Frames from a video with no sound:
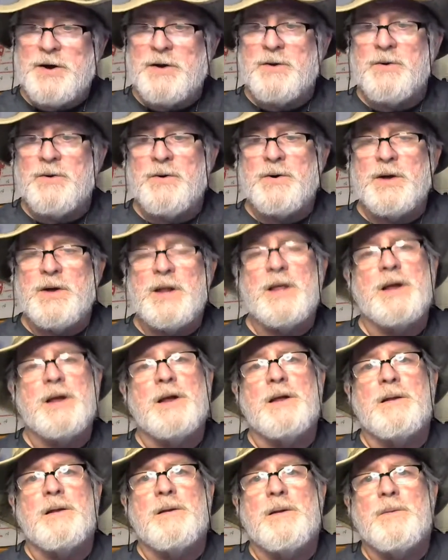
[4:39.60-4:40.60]
done cooking
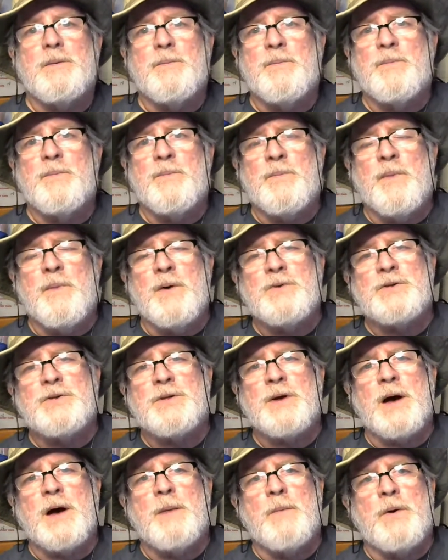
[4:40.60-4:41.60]
in it, most
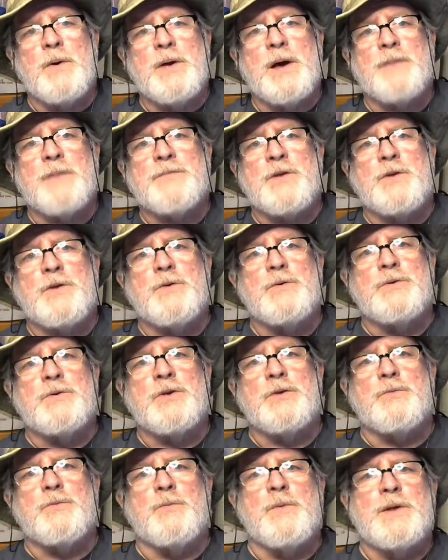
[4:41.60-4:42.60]
of the time all you have to do
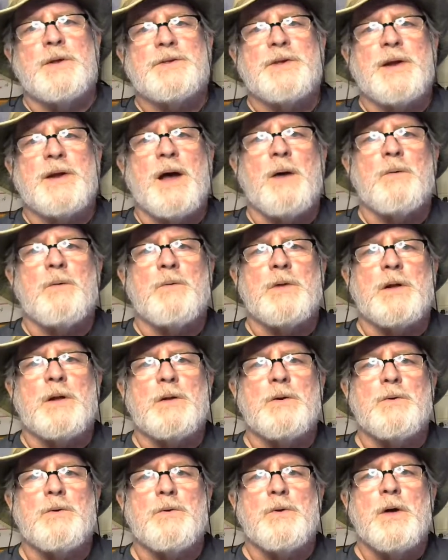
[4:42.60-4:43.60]
is just rinse it out with a
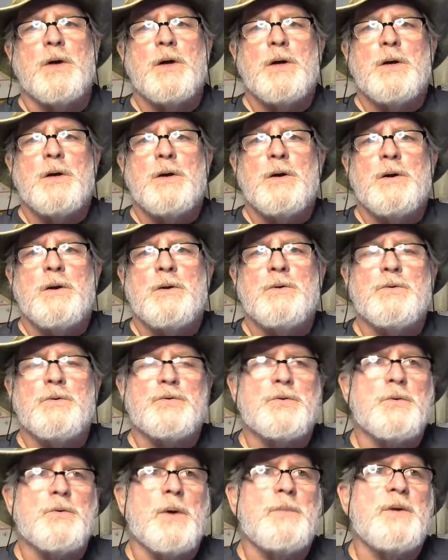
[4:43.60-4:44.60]
little
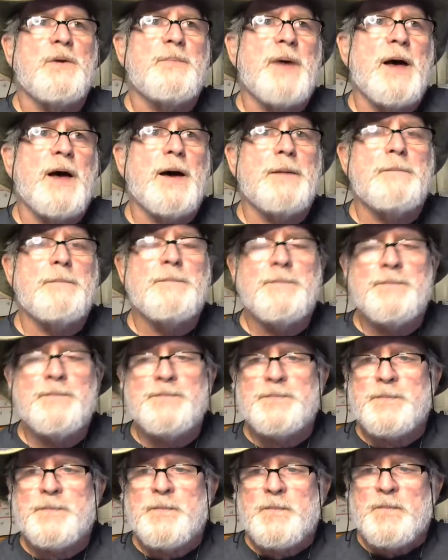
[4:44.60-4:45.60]
scrubby pad.
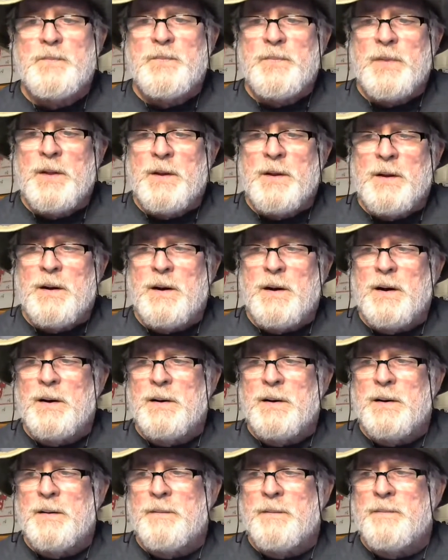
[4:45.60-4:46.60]

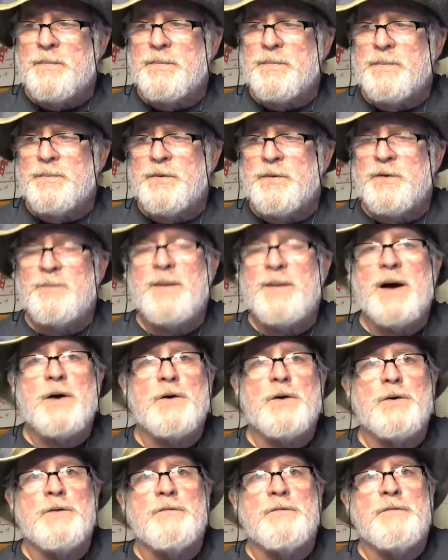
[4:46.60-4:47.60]
Put it
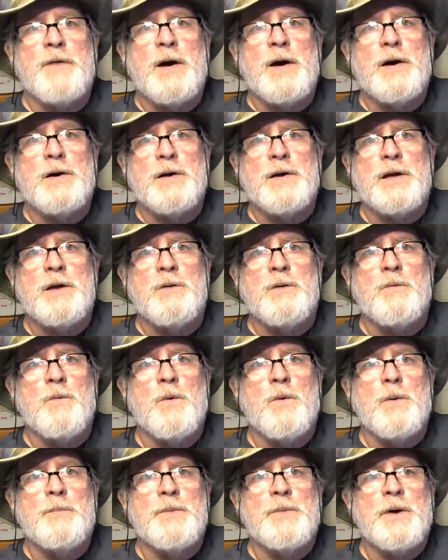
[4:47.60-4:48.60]
back on the fire and get it
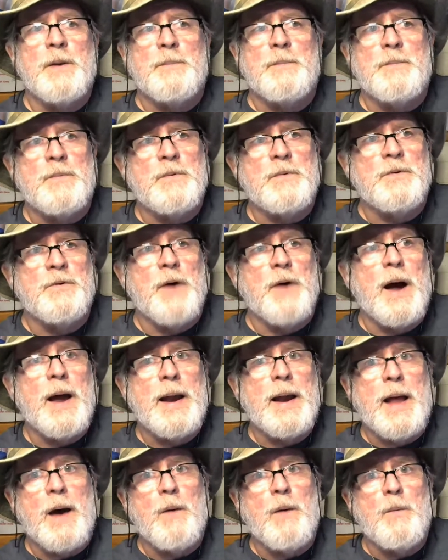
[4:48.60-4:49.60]
warmed up,
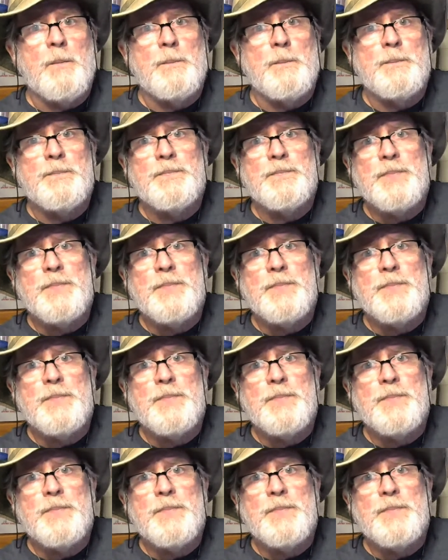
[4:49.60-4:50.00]
dry it out,